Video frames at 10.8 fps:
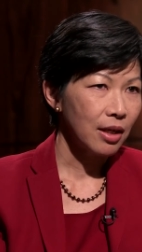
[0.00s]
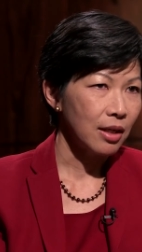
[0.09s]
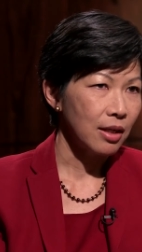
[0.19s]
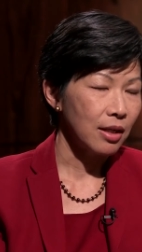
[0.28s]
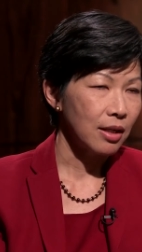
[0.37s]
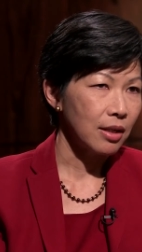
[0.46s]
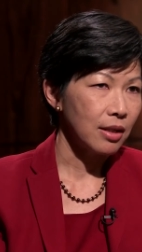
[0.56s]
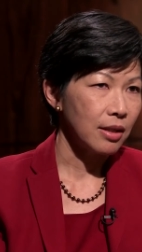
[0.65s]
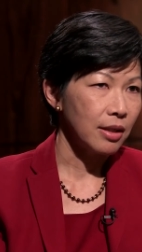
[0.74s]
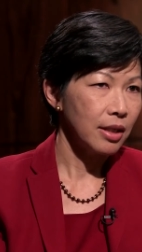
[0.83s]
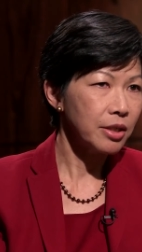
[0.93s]

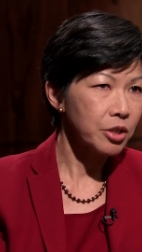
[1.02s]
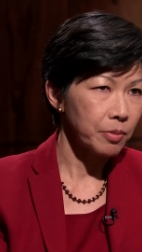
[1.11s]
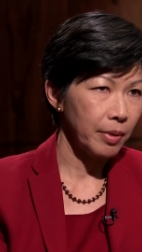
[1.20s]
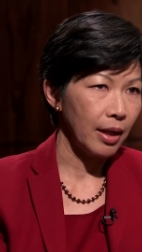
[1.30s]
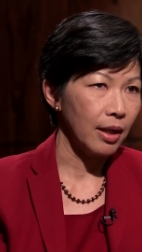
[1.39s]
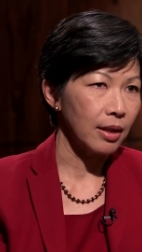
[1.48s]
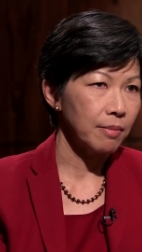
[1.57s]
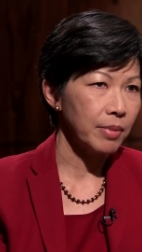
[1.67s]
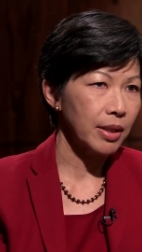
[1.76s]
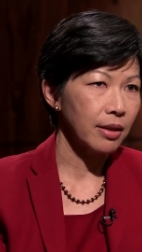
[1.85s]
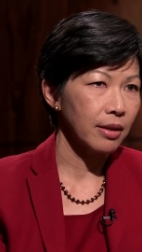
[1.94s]
uh, in Japan
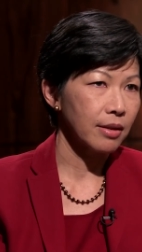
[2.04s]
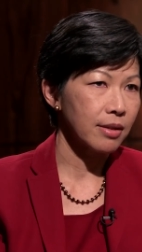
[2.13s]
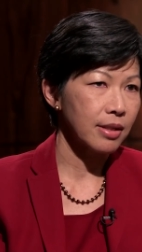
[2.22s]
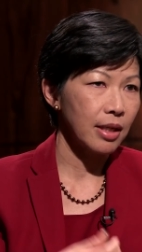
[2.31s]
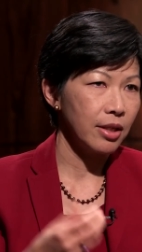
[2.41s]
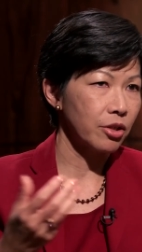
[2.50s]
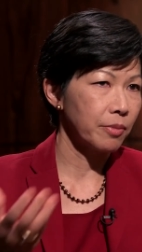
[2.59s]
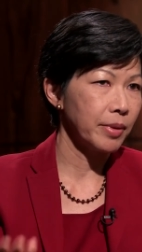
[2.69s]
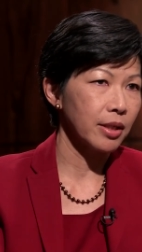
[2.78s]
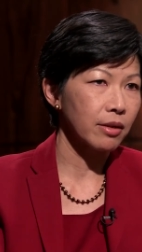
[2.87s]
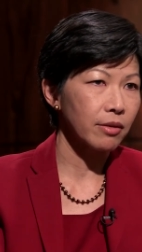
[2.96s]
because that
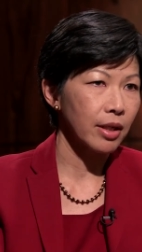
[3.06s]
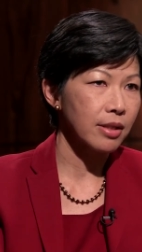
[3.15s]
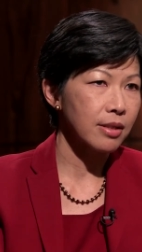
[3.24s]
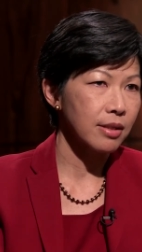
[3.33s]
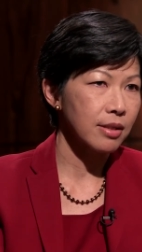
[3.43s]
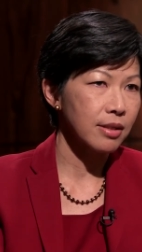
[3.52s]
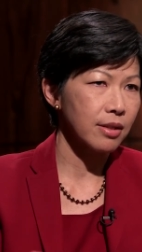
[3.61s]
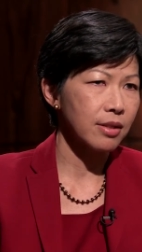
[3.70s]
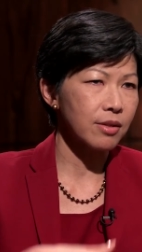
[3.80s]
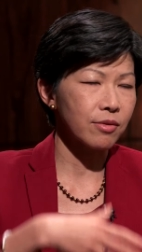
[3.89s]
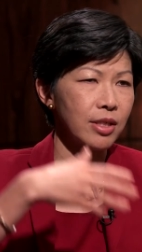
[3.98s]
European crisis, the
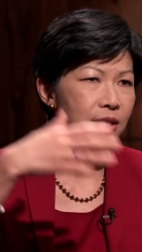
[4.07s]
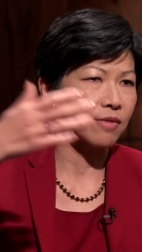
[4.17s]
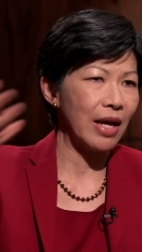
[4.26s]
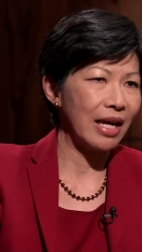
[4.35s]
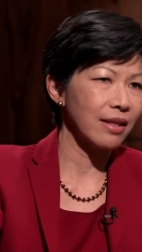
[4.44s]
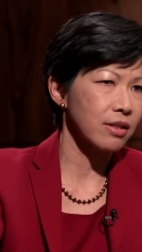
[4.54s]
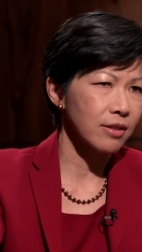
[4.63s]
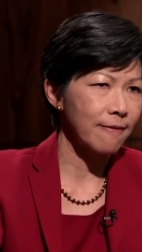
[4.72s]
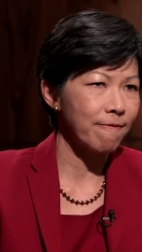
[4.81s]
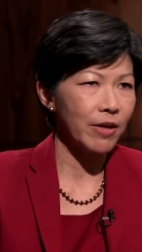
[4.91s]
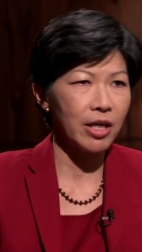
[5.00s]
streets of Athens
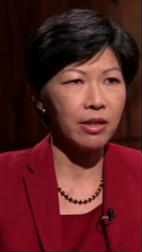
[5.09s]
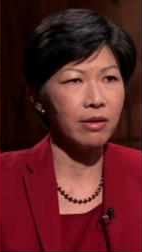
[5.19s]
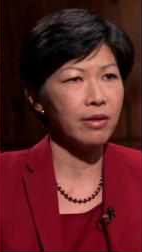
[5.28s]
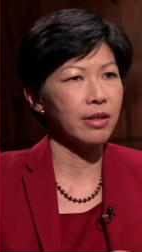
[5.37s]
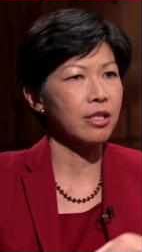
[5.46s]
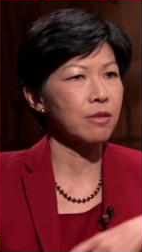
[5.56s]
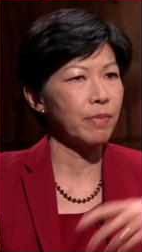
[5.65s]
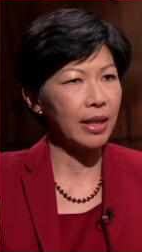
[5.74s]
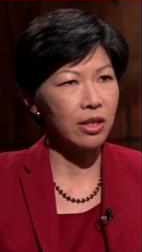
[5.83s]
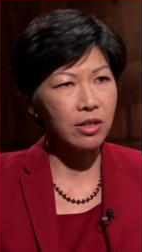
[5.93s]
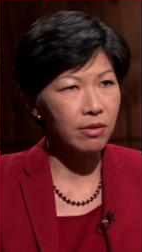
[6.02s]
on fire, the
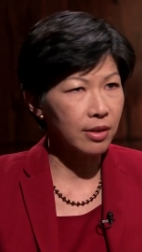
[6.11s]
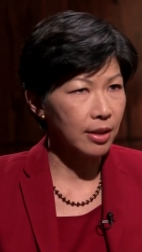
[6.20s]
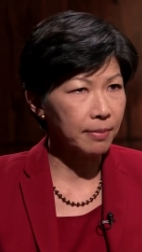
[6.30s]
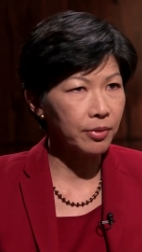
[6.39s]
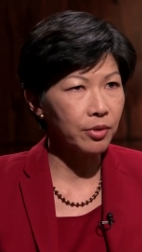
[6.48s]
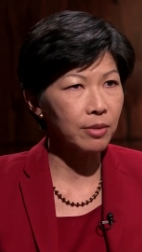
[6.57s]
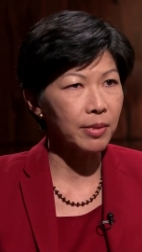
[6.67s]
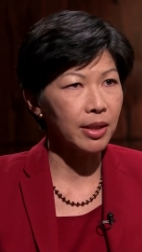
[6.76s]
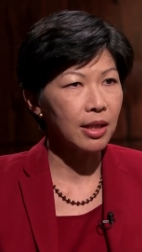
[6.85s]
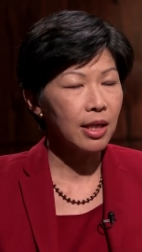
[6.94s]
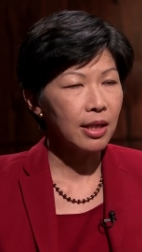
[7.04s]
Spanish youth
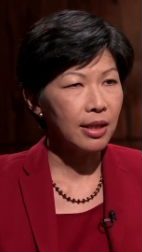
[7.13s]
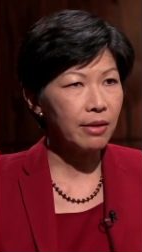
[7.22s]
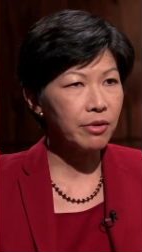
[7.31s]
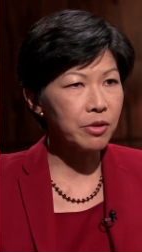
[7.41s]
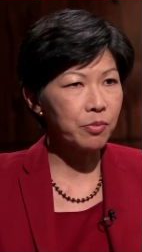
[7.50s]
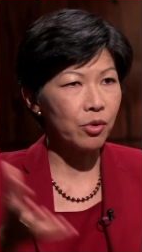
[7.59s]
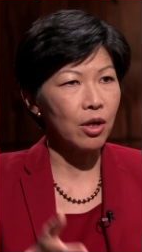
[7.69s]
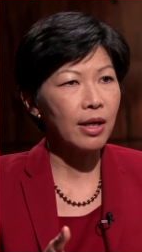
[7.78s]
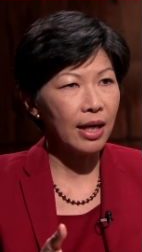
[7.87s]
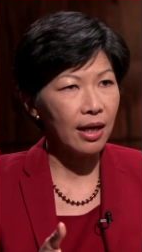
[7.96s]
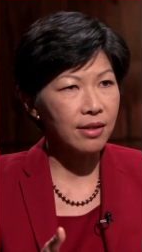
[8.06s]
unemployment, that was
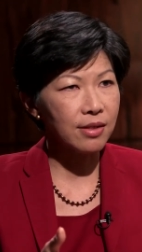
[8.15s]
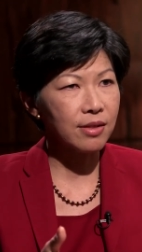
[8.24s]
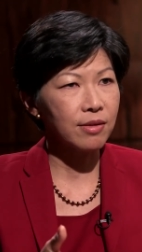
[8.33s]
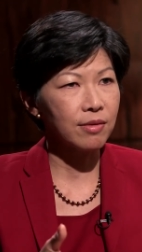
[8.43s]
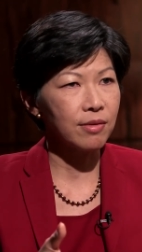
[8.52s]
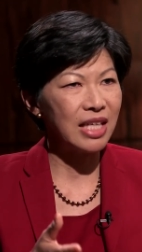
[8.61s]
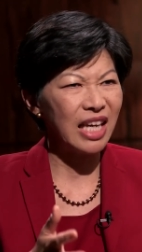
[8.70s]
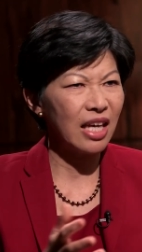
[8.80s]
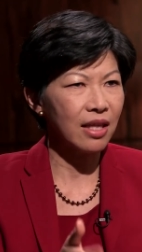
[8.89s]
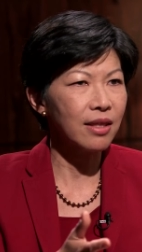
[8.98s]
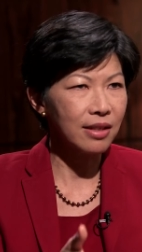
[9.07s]
broadcast to the
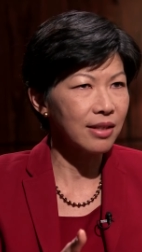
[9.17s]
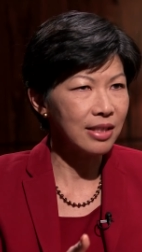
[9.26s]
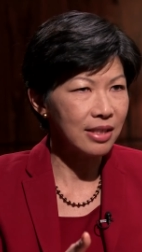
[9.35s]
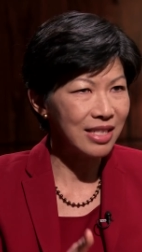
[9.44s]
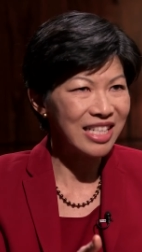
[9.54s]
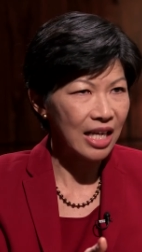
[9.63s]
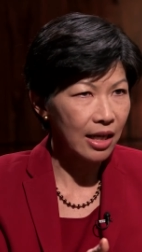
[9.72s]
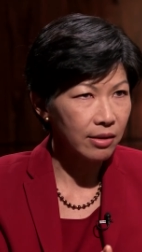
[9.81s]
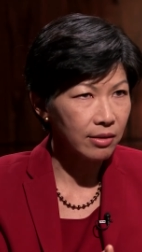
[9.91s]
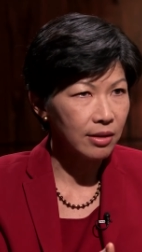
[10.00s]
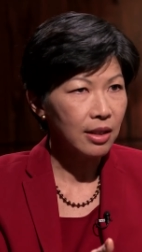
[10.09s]
nth de
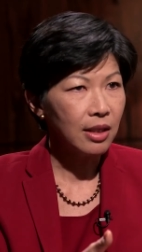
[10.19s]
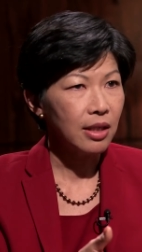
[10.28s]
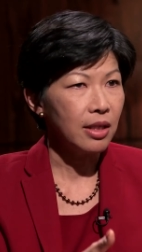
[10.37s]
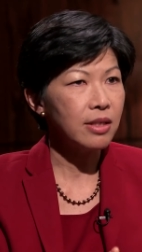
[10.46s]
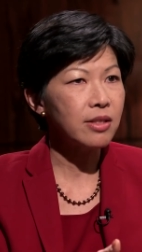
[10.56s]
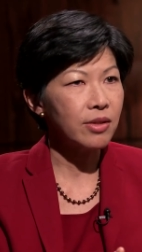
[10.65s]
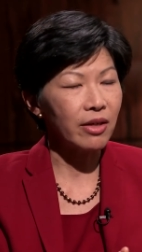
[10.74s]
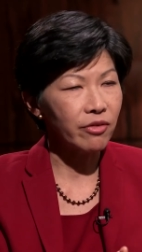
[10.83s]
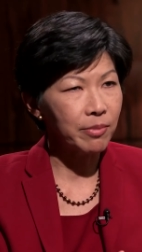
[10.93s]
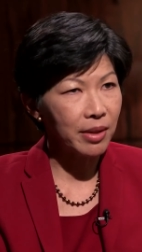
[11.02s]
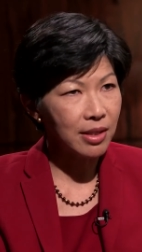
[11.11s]
detail into
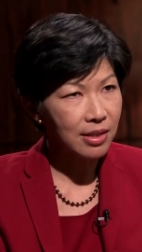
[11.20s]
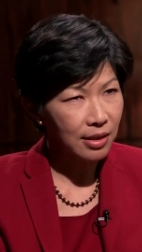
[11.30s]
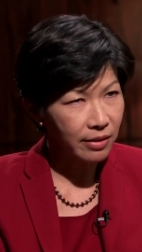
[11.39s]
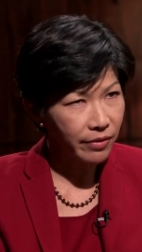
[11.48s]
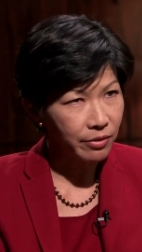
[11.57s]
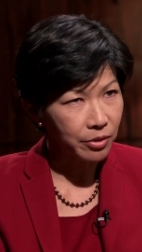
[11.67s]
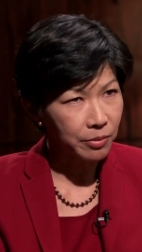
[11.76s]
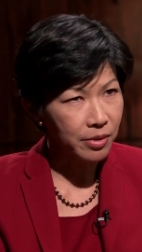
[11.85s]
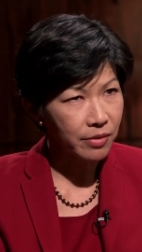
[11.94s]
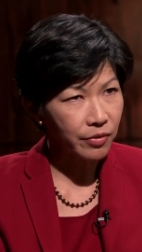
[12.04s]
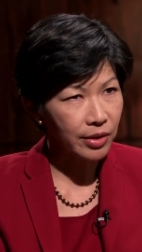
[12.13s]
everybody's living
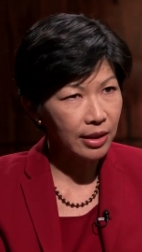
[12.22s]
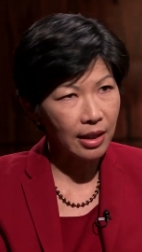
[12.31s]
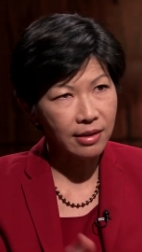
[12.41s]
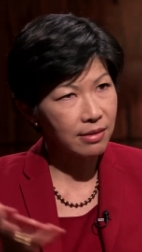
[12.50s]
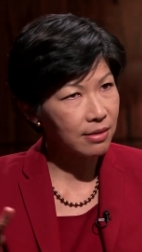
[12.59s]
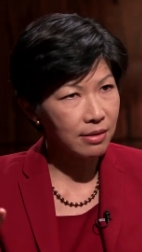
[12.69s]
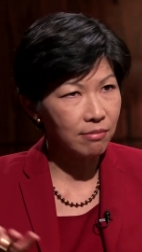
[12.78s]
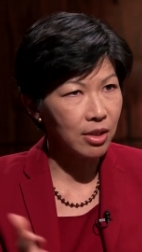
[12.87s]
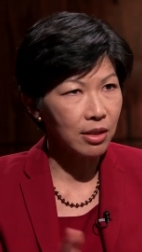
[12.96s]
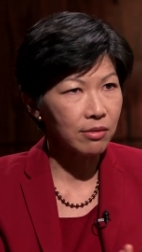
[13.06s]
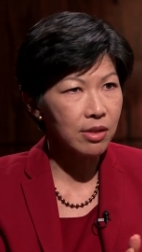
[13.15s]
rooms for the last
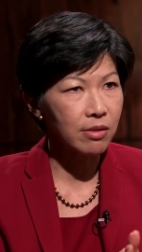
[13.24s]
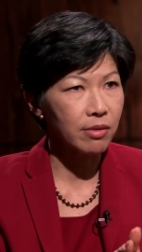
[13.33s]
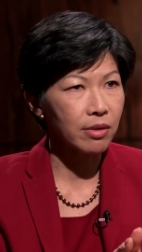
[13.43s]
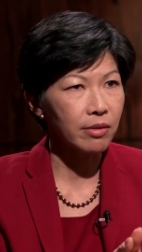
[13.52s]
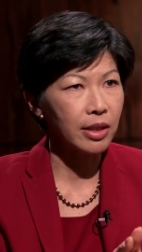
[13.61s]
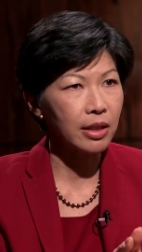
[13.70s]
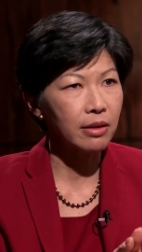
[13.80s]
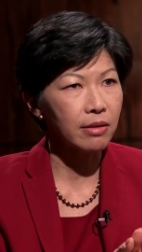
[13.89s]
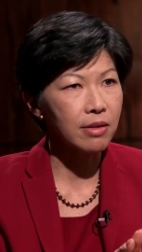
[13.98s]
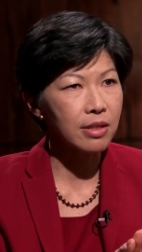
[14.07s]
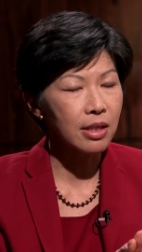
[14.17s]
you know two or three
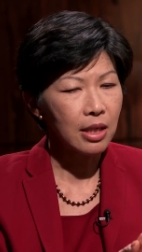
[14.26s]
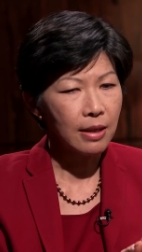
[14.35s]
years,